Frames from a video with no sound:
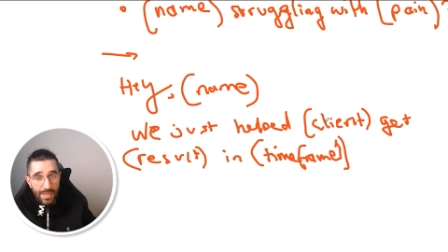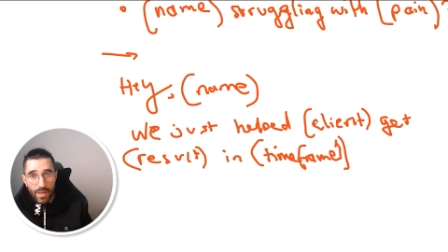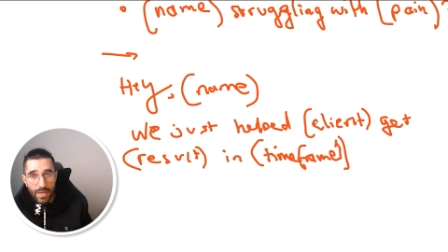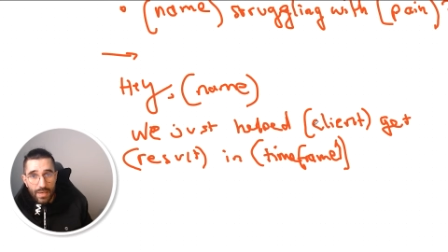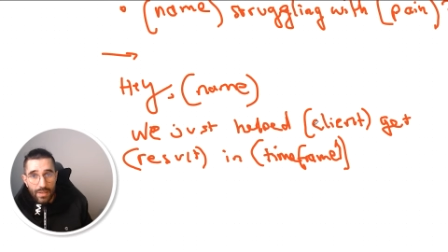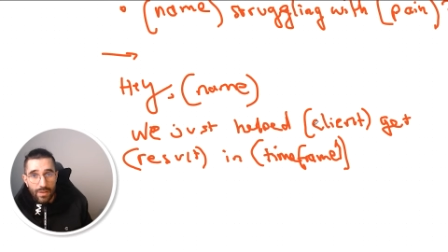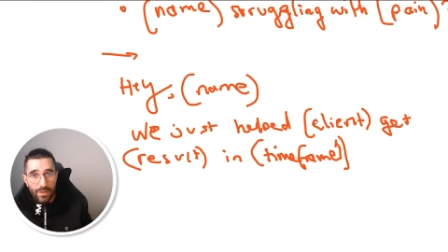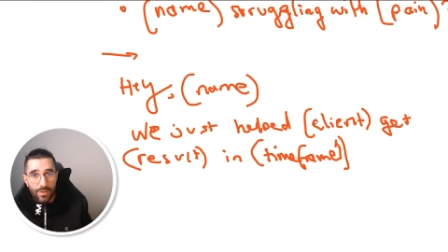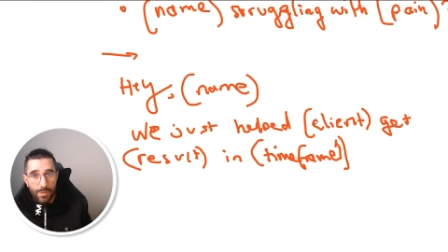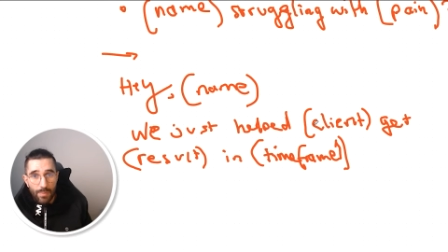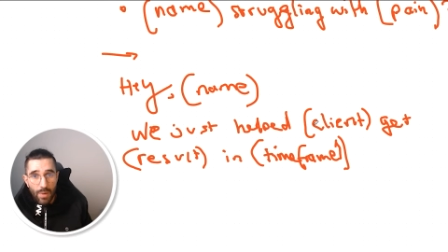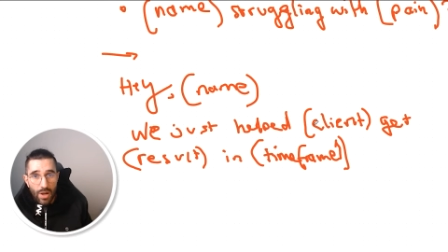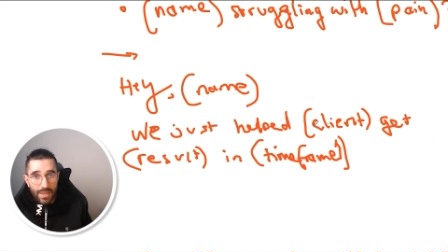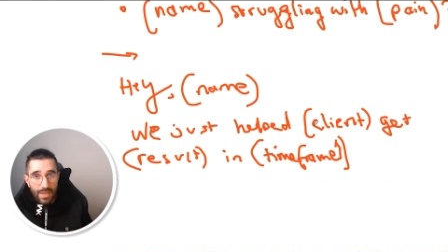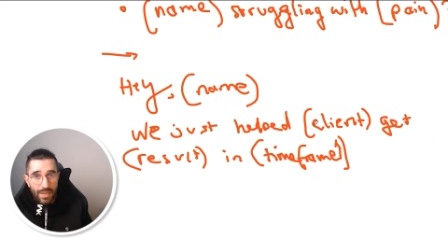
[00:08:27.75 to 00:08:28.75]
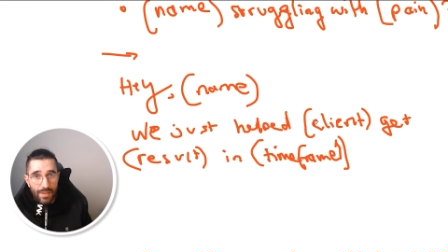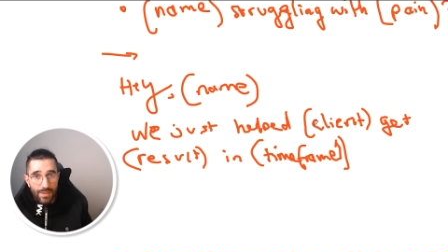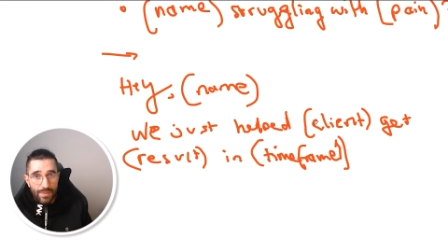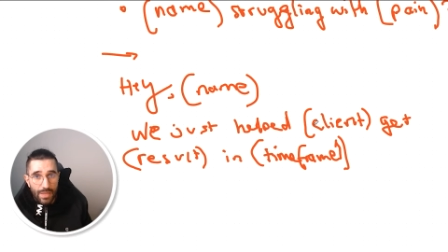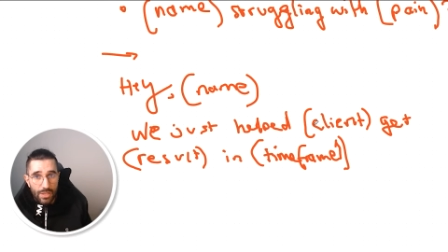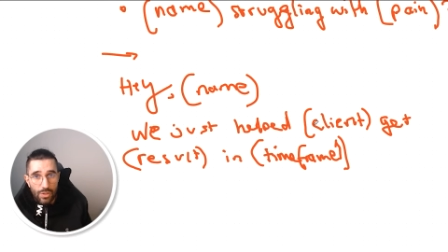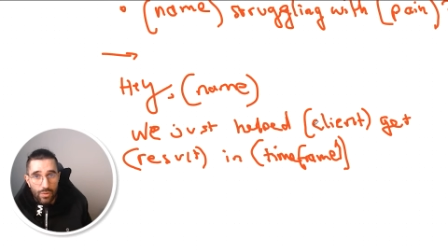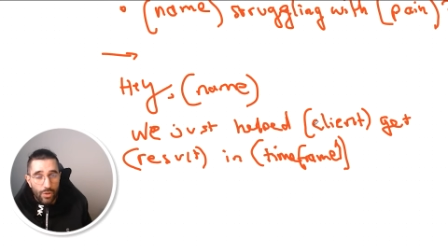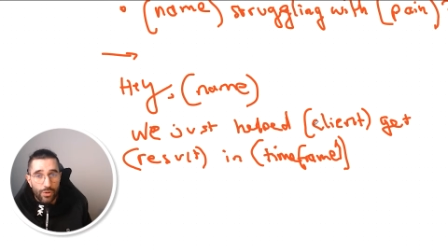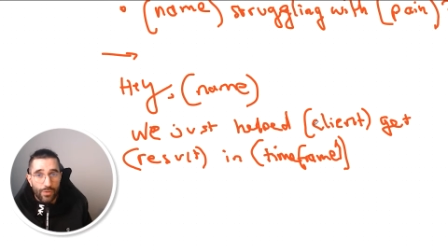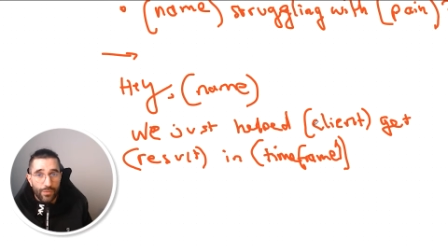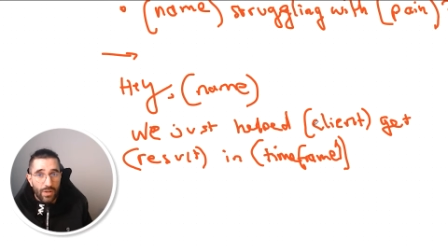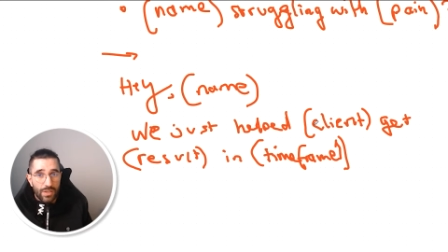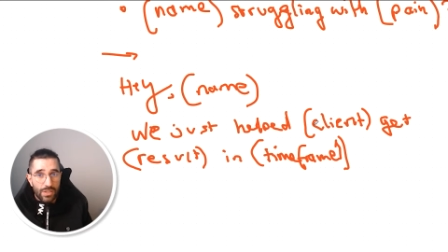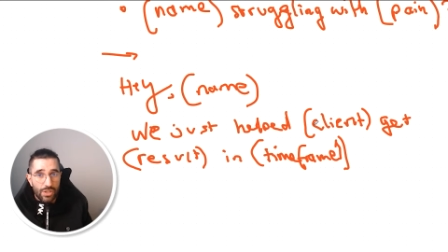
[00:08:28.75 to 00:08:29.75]
showing the market that you
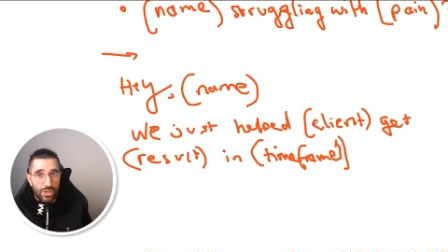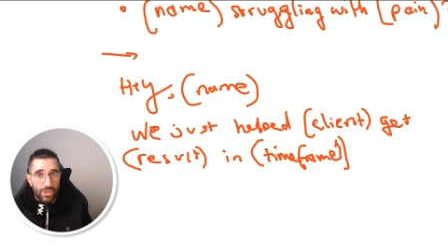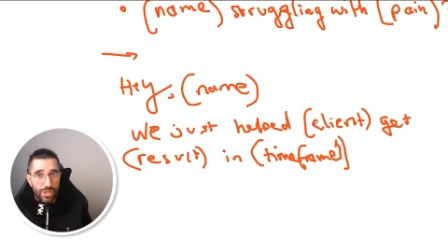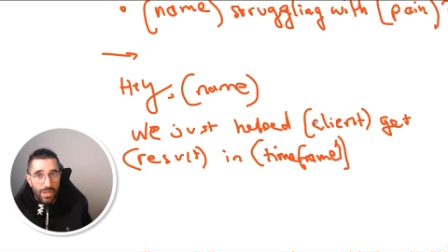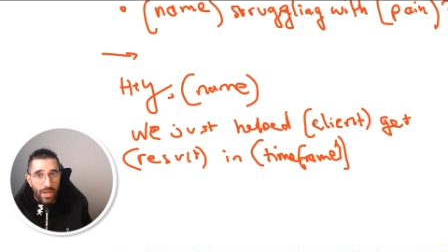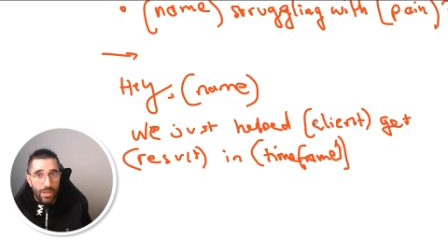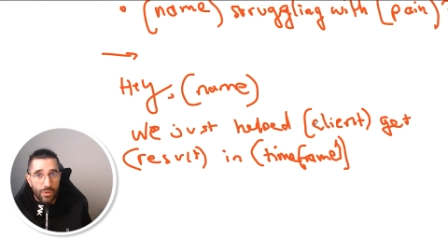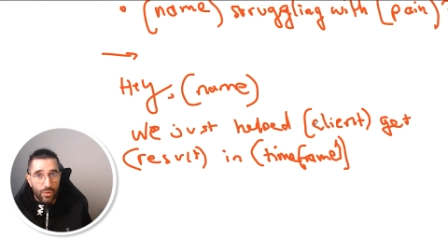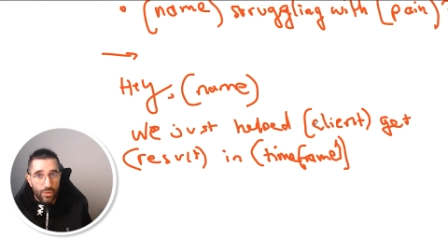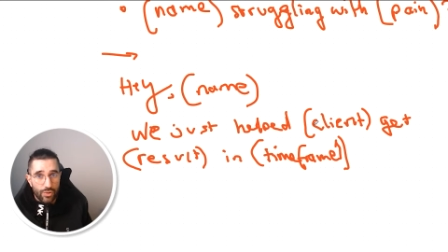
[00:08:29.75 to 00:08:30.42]
know you're fucking shit